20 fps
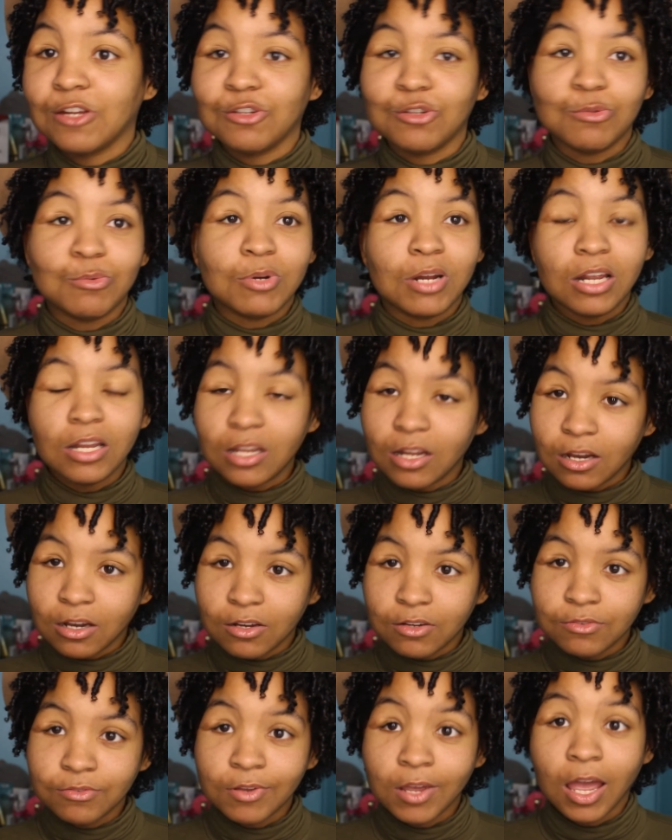I do what I
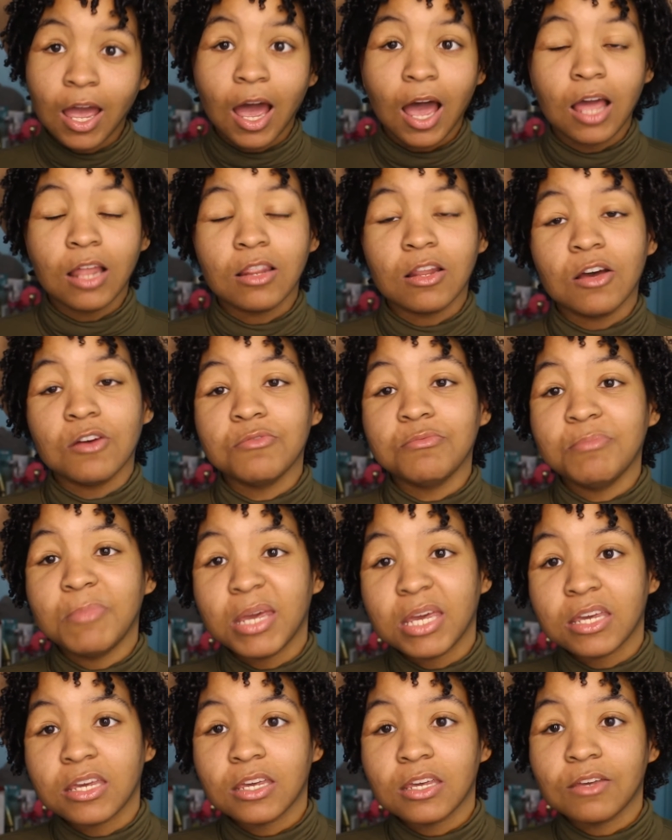love. I love
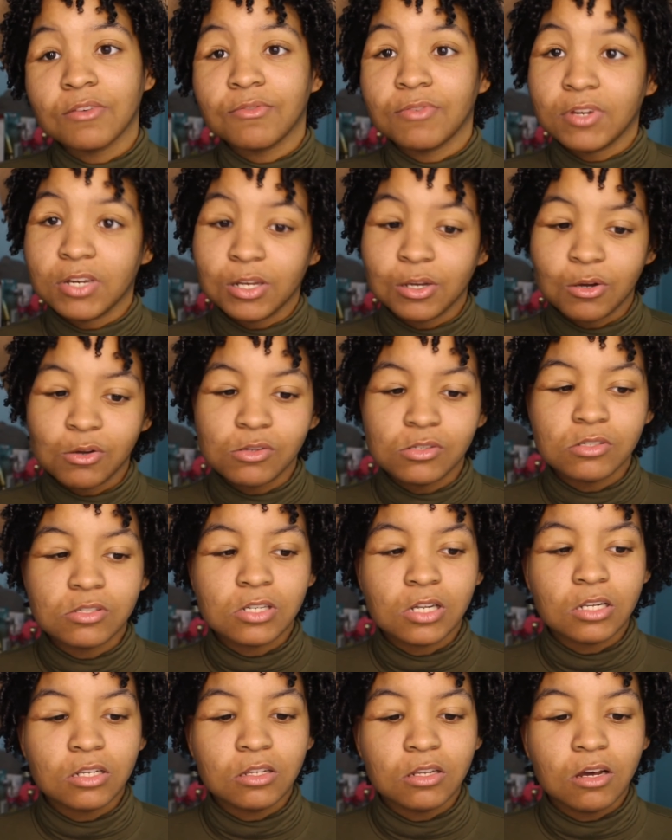making
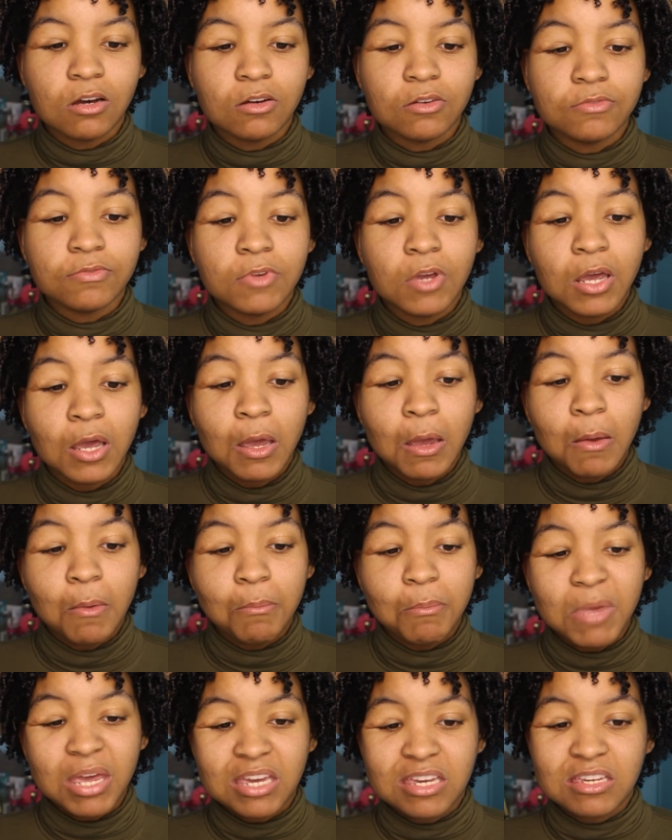videos, I love
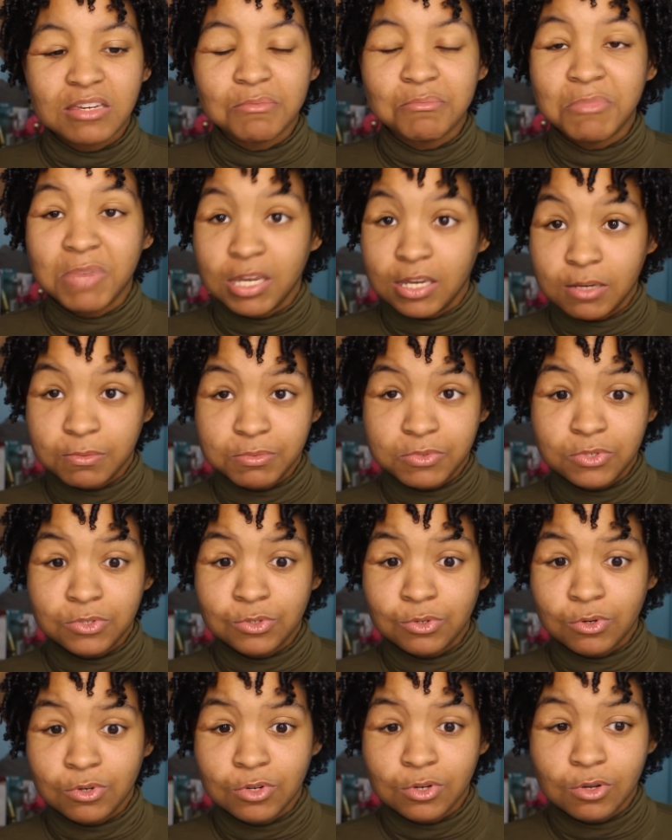making makeup
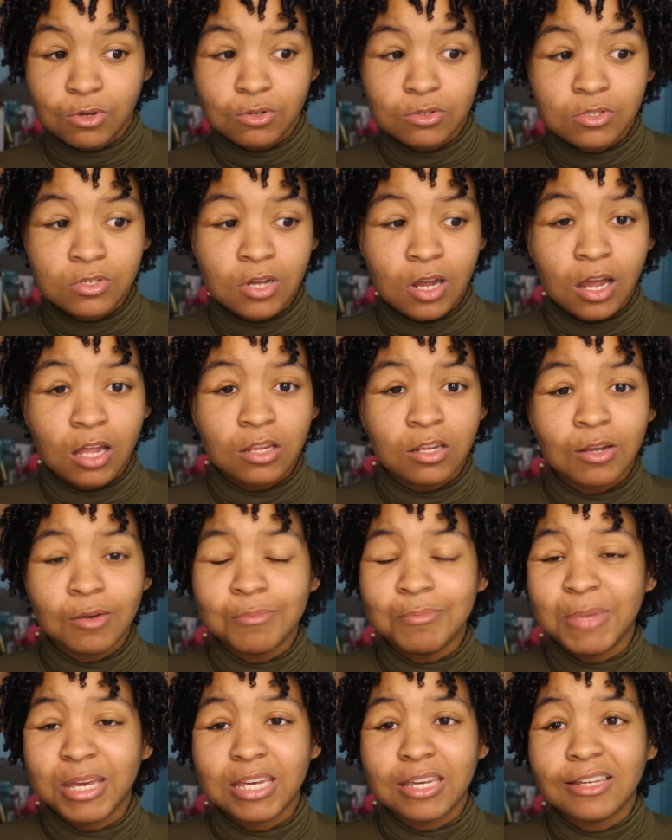tutorials, I
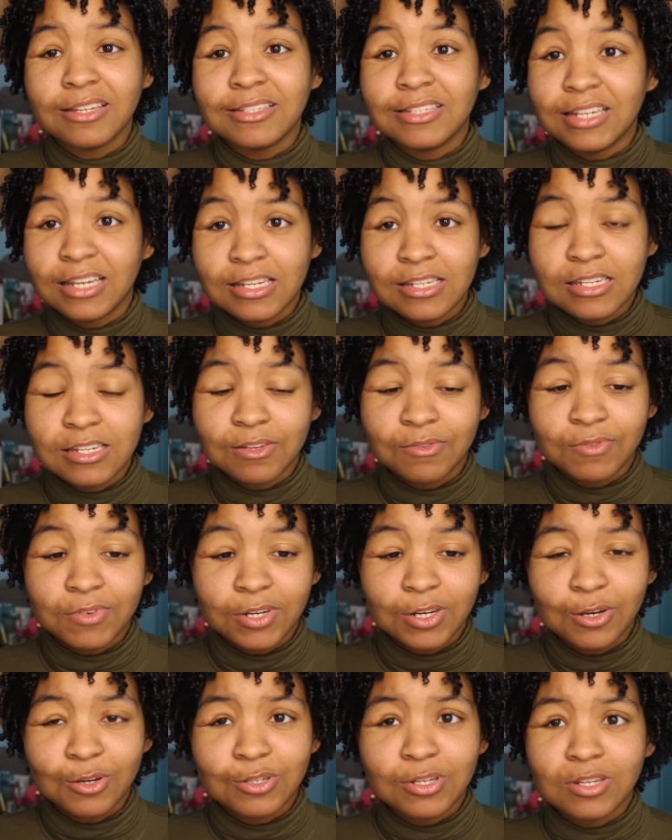love making dancing
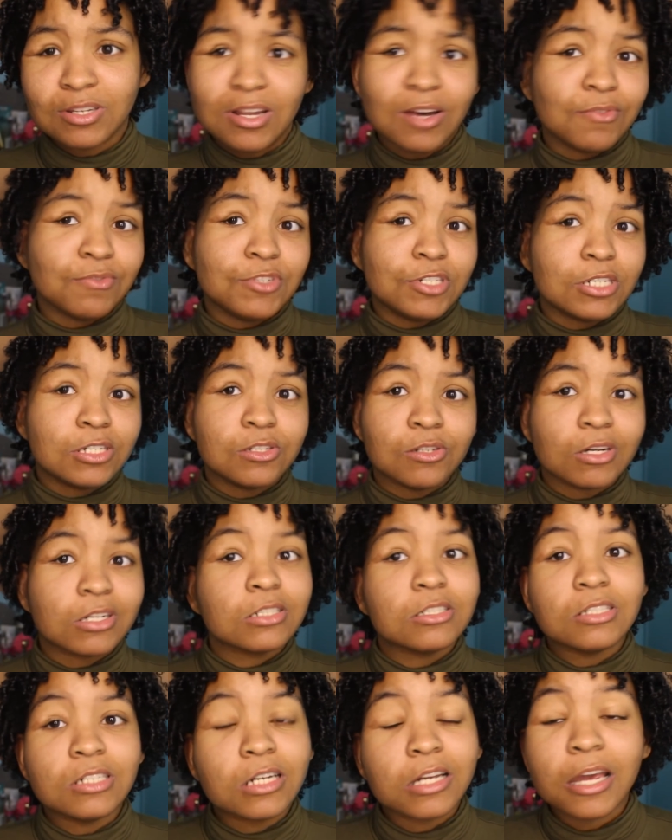videos, I love just
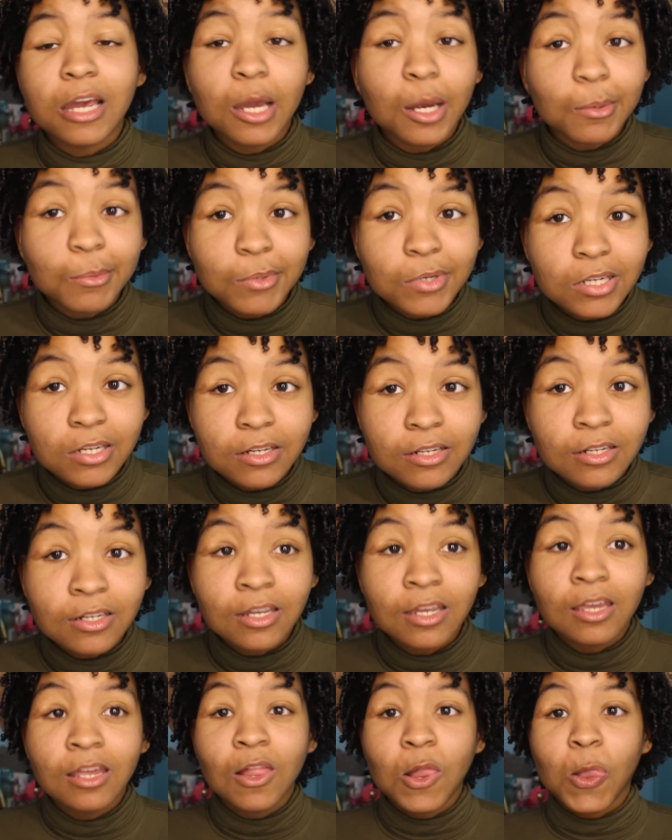talking to the camera,
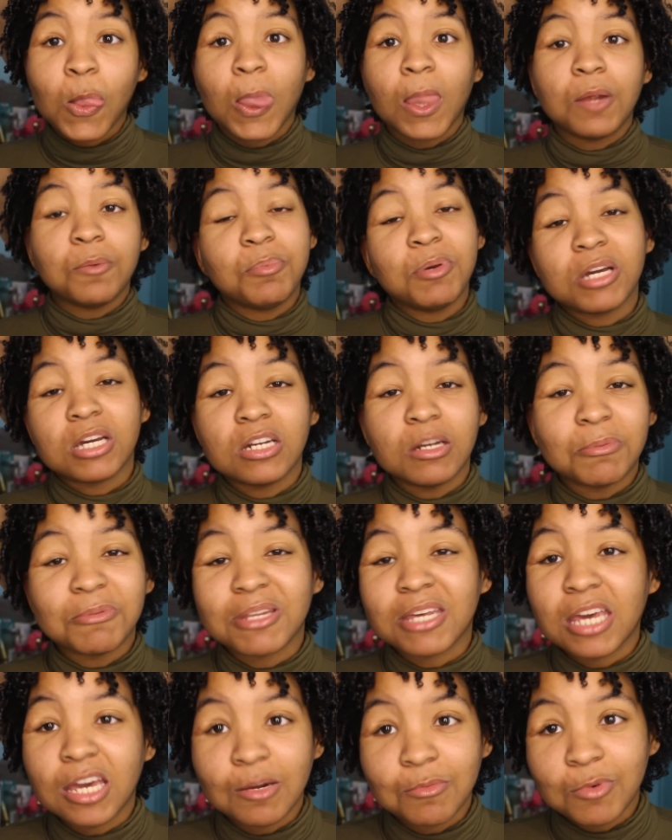picking up
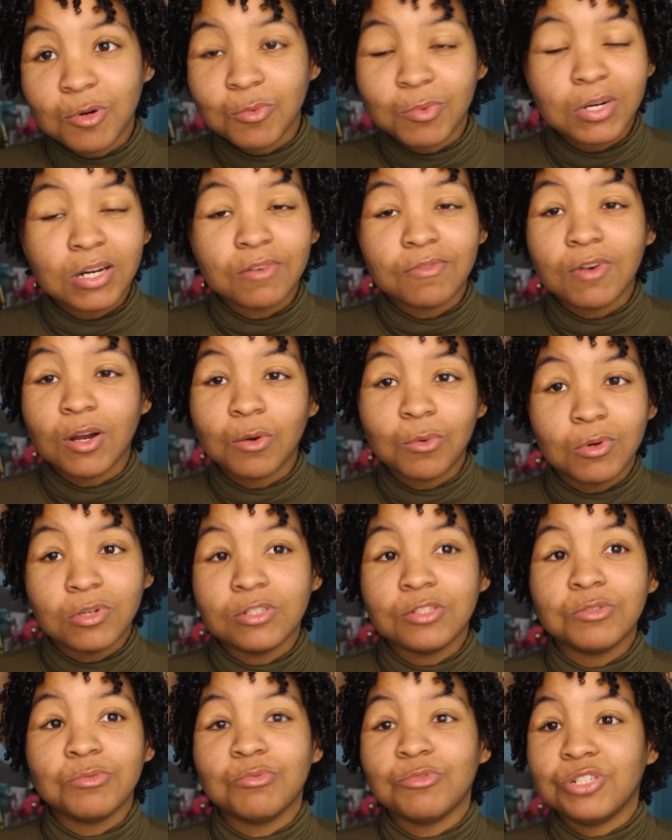the camera whenever I
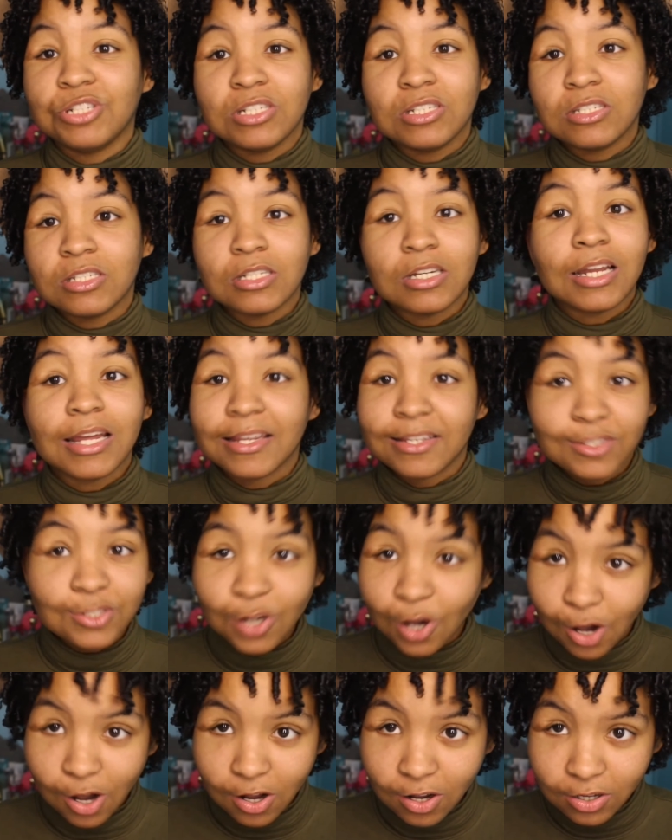want to just to like
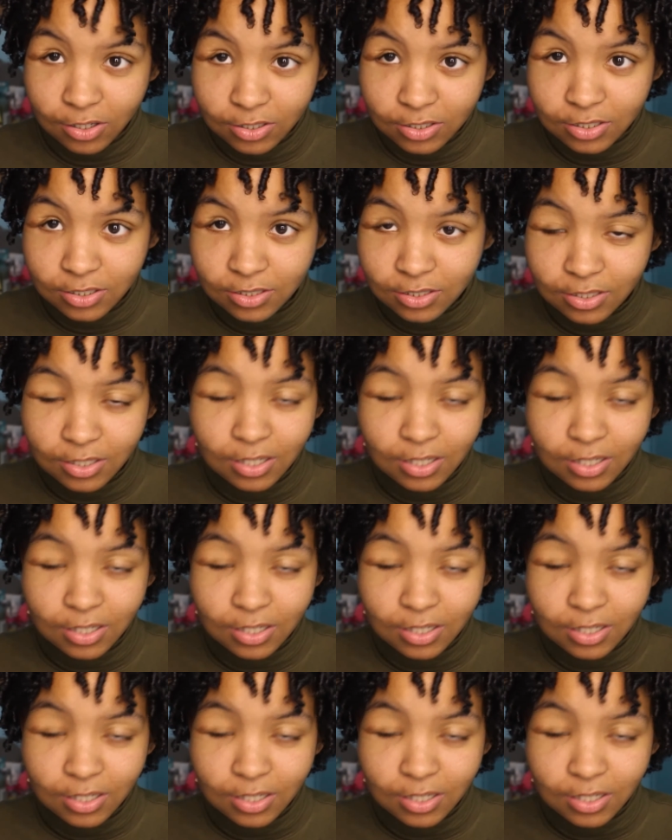talk.